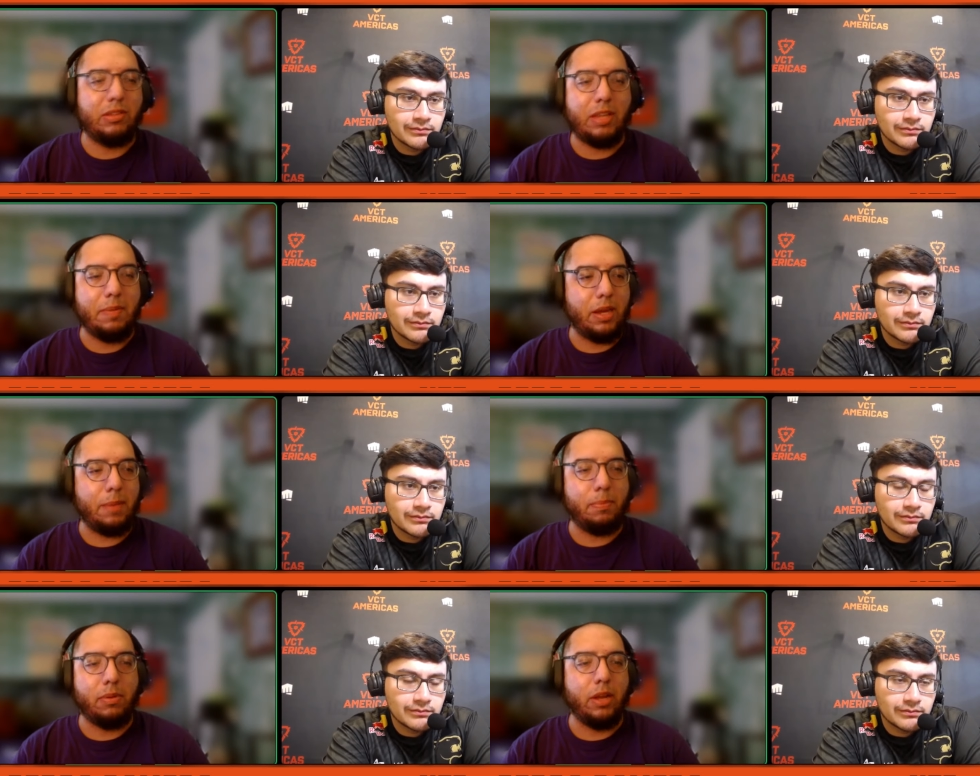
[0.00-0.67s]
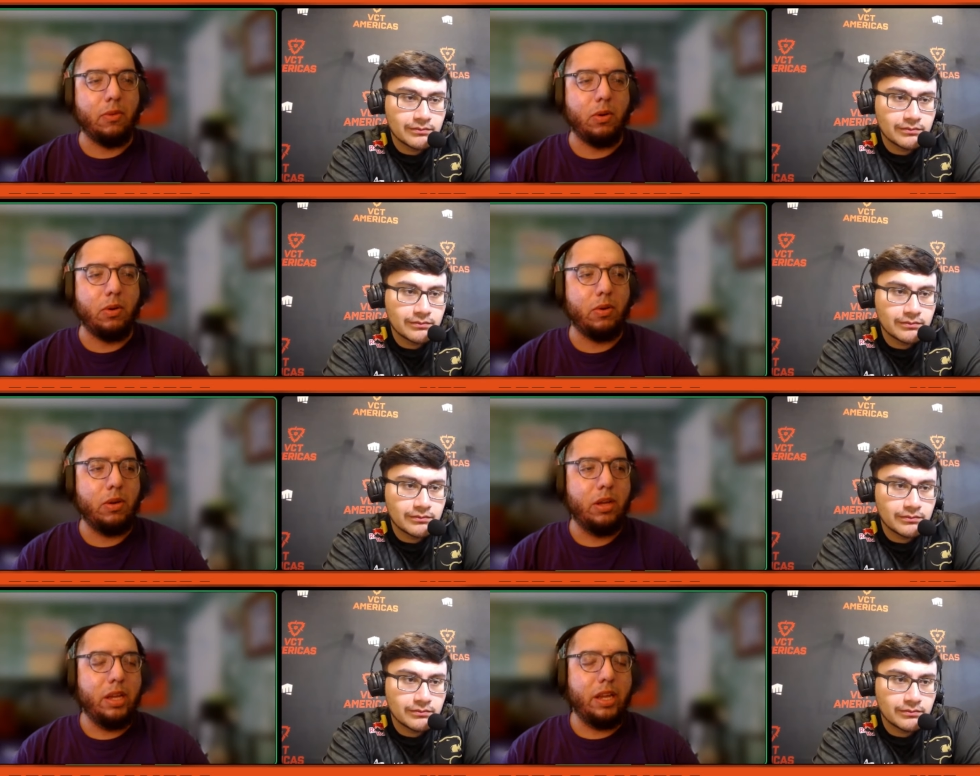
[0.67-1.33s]
Speaker 1: the team not playing
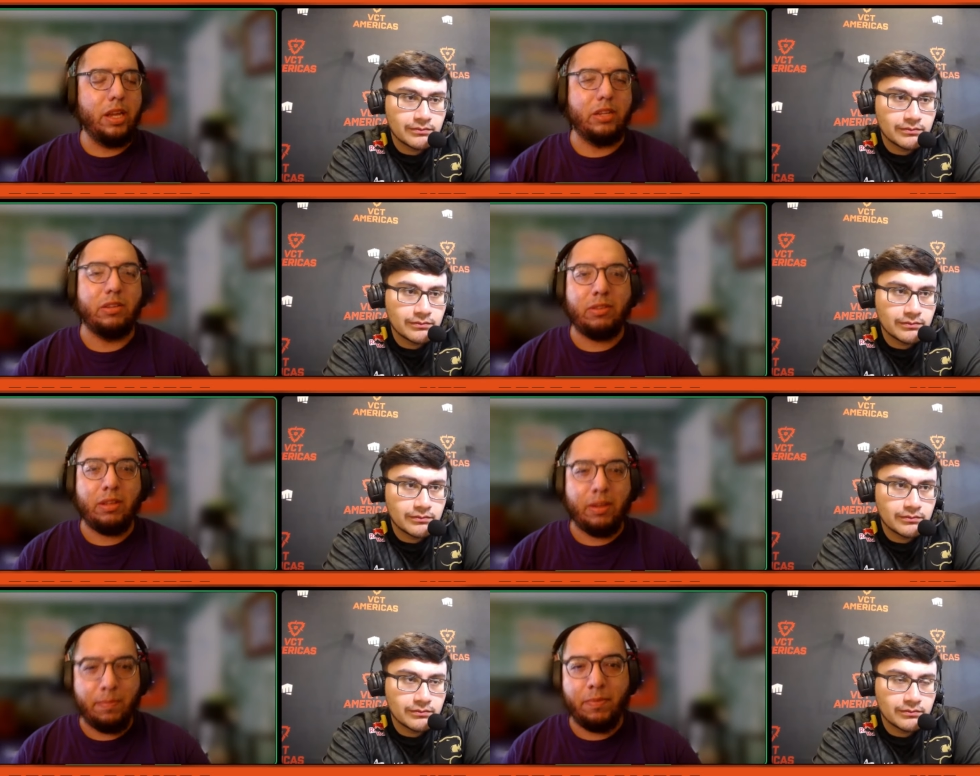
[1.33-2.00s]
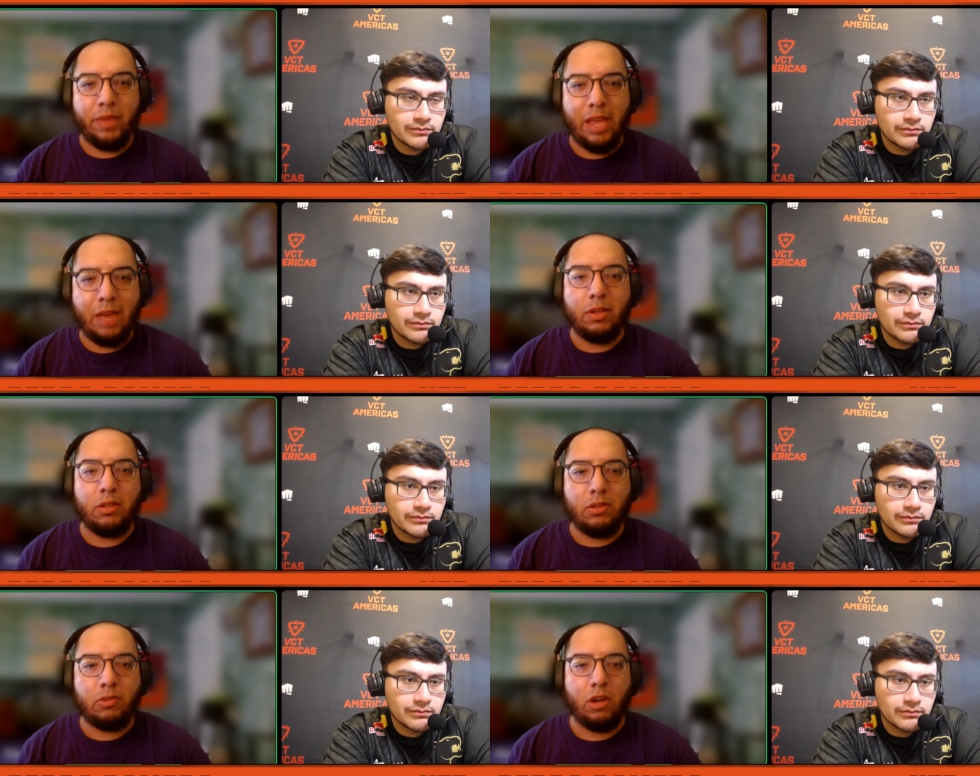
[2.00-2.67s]
well and just
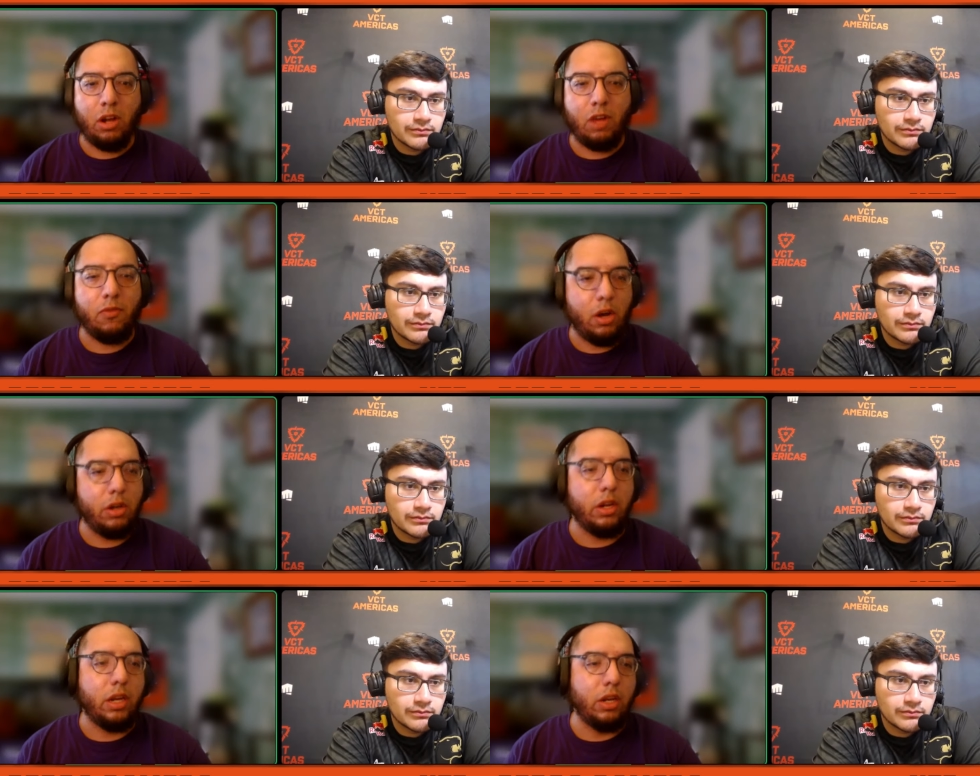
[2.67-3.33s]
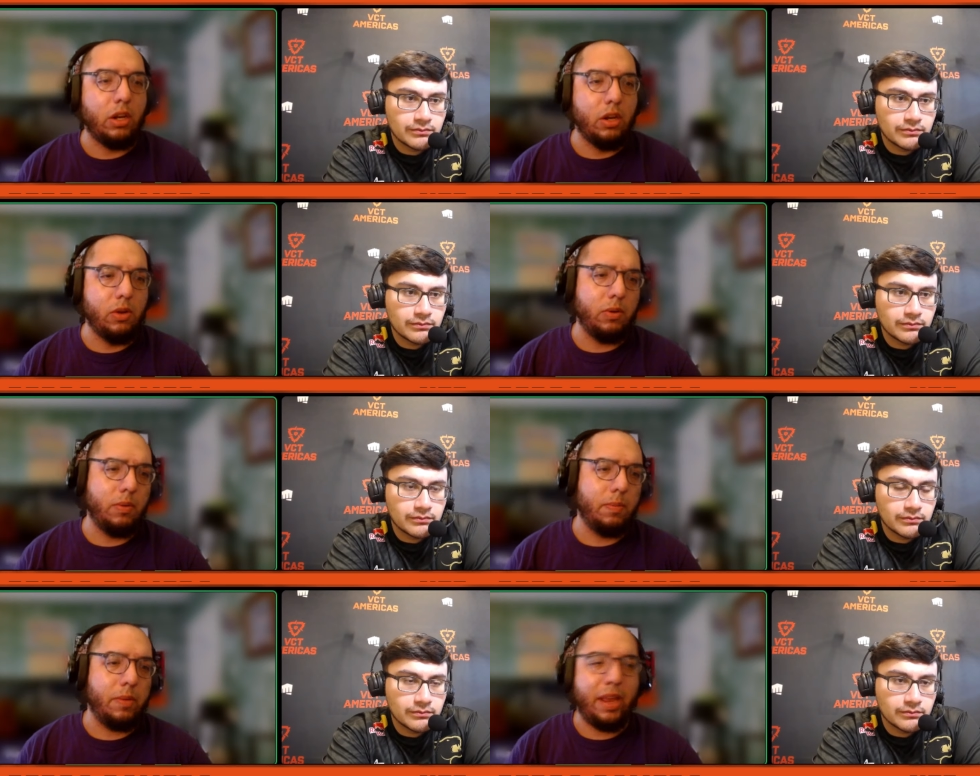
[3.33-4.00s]
having to start off on a good
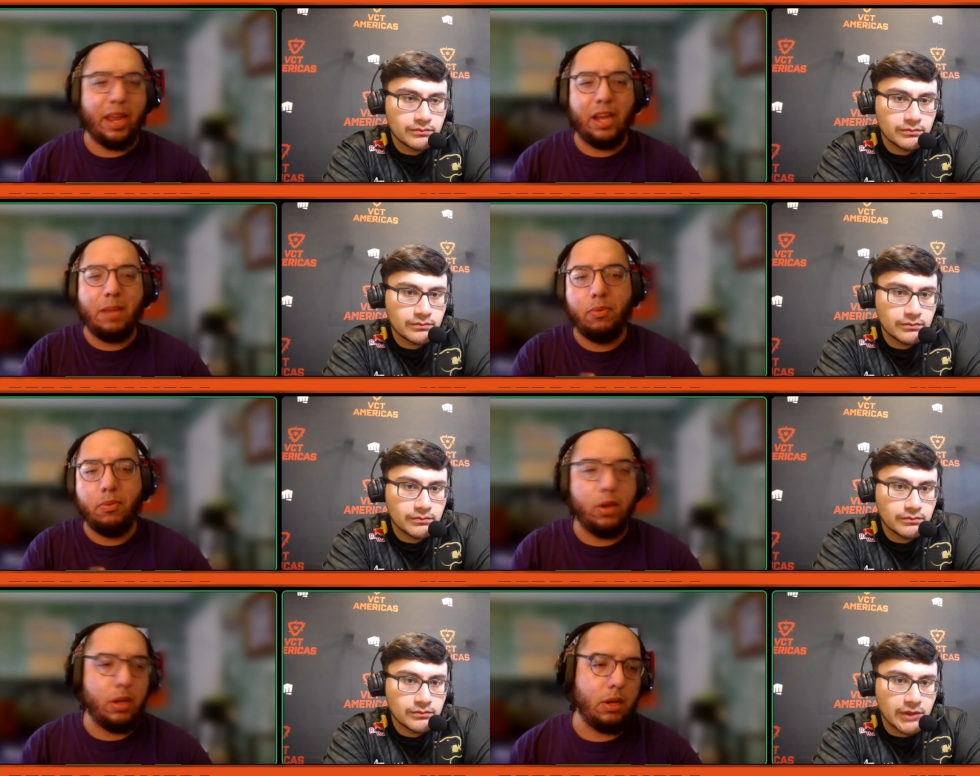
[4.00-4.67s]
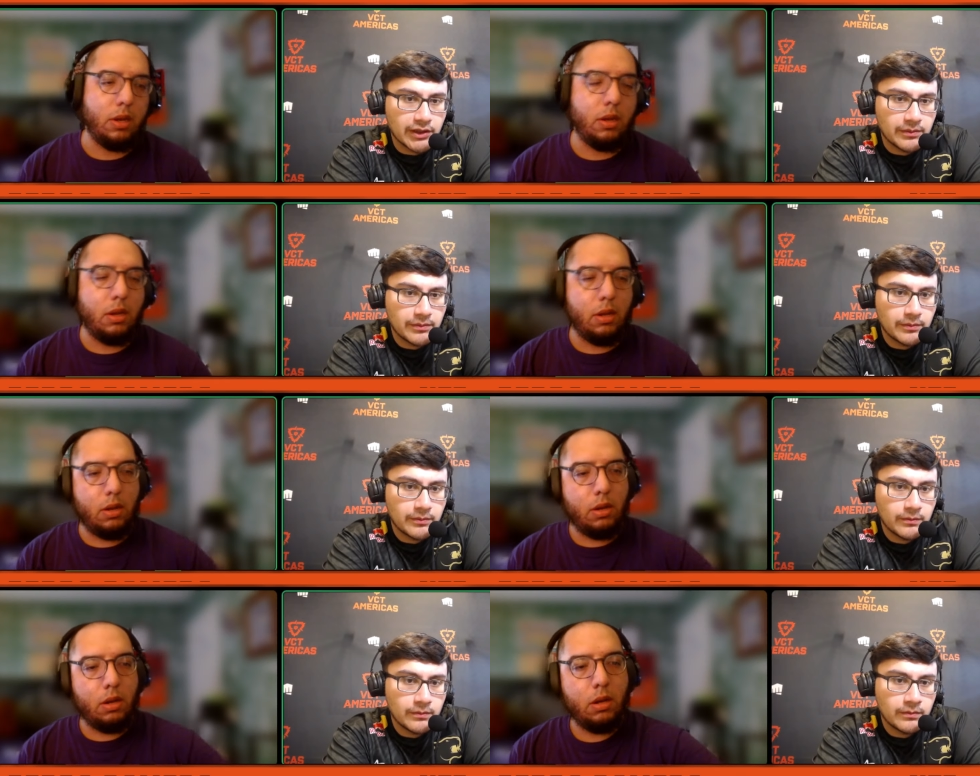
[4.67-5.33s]
note at any point. Yeah.
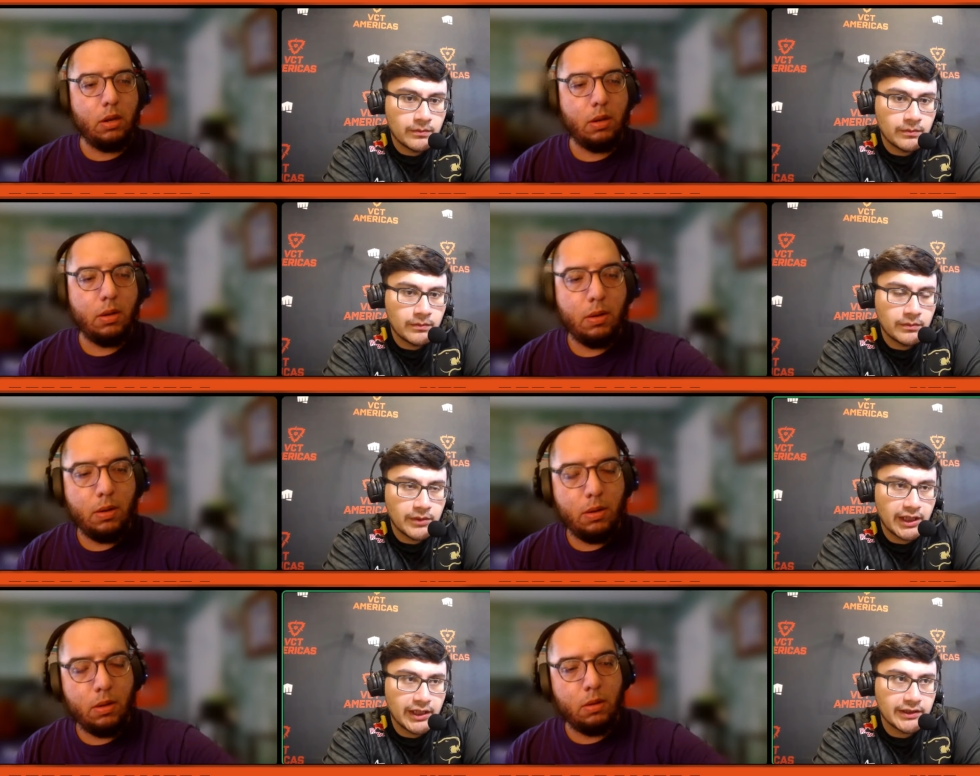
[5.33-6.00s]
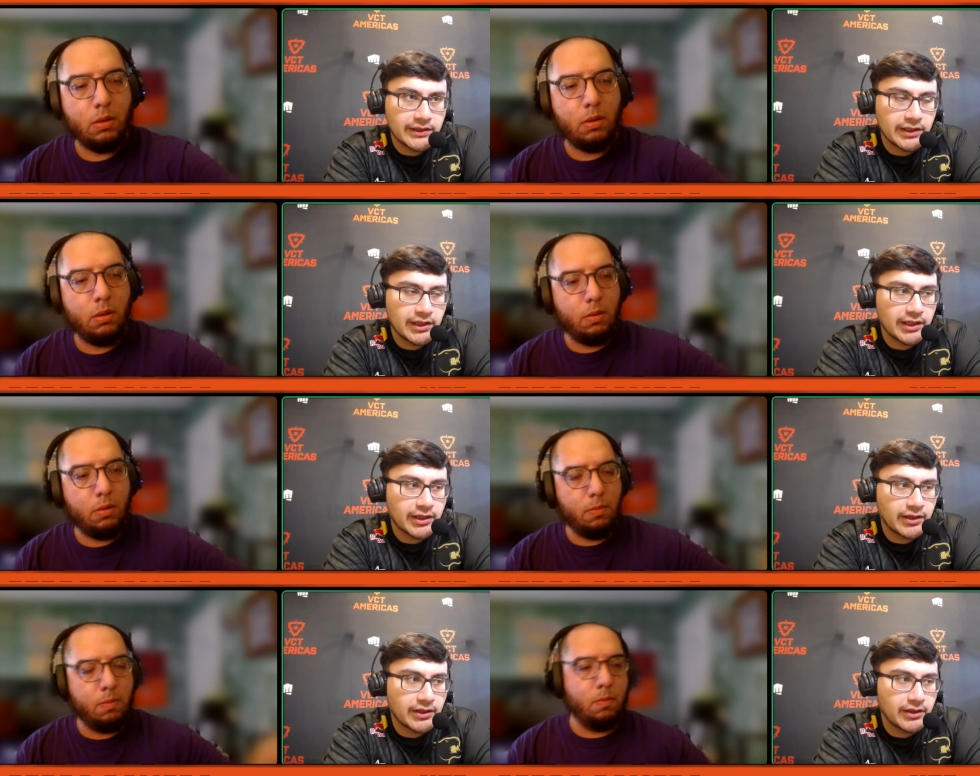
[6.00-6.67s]
Speaker 2: I think,
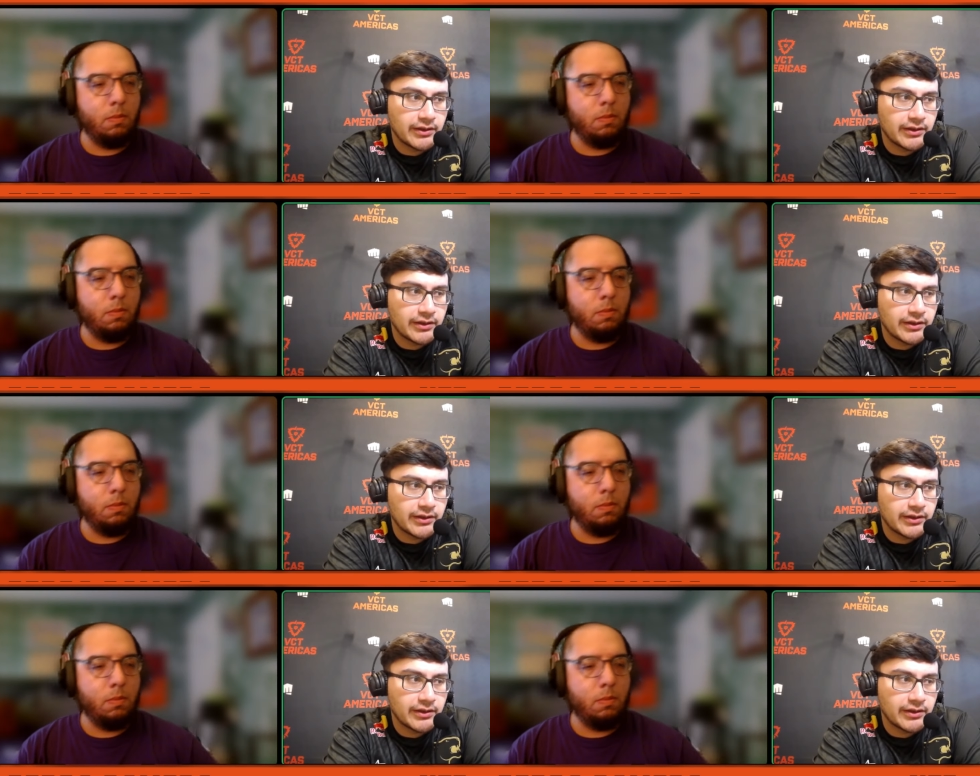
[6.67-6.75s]
like,